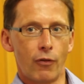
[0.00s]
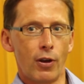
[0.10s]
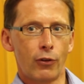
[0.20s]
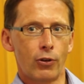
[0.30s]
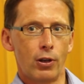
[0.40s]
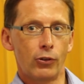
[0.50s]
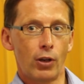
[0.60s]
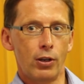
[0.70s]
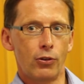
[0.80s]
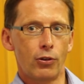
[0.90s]

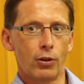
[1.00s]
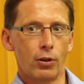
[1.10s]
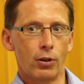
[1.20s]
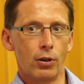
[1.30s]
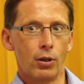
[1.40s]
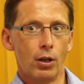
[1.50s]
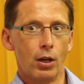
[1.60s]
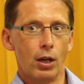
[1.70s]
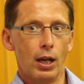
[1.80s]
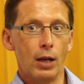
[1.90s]
professionalisation
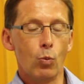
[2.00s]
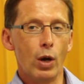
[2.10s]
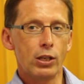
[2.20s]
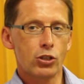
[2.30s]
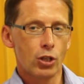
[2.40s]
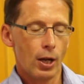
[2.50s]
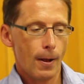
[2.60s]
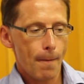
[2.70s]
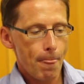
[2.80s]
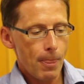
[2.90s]
in which
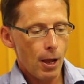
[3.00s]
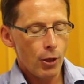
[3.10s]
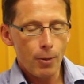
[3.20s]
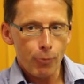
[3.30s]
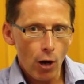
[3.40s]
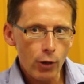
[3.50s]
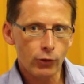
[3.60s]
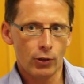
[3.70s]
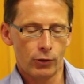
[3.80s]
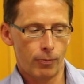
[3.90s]
the
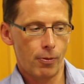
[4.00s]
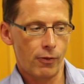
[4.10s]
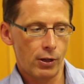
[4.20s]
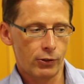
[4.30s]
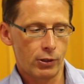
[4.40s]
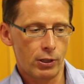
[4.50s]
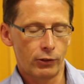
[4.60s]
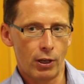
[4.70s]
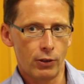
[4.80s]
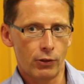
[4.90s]
process of
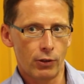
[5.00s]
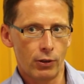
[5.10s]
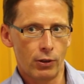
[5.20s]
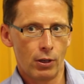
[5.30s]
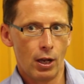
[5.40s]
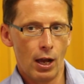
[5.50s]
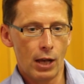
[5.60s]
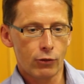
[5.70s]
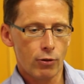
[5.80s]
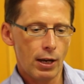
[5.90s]
professionalisation
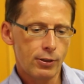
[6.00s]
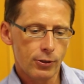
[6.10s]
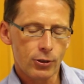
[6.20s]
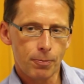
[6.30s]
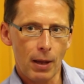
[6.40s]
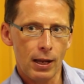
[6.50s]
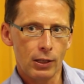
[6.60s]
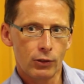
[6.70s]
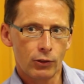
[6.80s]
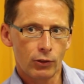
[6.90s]
has created
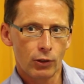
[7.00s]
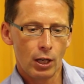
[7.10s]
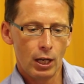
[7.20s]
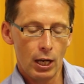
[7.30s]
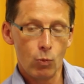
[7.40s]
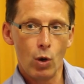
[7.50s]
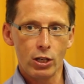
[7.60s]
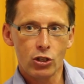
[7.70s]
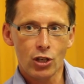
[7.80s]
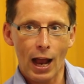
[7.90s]
space in
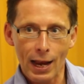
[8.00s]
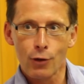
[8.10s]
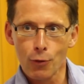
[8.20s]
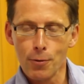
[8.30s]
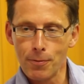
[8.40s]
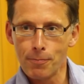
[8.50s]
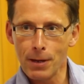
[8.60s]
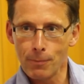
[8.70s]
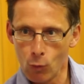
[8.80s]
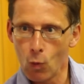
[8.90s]
which a group of
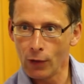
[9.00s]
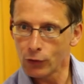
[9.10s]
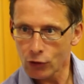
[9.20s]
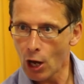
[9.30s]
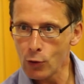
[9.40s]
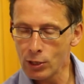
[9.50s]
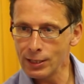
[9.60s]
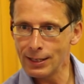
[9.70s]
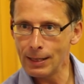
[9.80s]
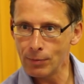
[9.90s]
people once
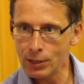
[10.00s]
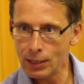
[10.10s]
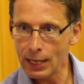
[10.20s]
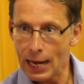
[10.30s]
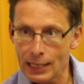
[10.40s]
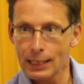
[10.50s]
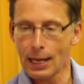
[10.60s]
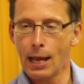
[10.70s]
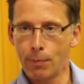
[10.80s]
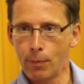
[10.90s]
totally deemed
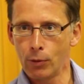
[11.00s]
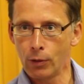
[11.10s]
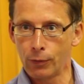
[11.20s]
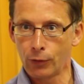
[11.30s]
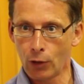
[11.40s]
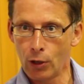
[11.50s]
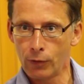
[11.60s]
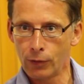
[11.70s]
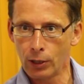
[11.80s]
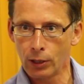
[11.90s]
incapable of
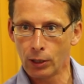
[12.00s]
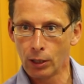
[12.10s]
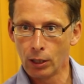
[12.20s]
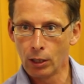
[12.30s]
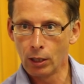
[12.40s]
serving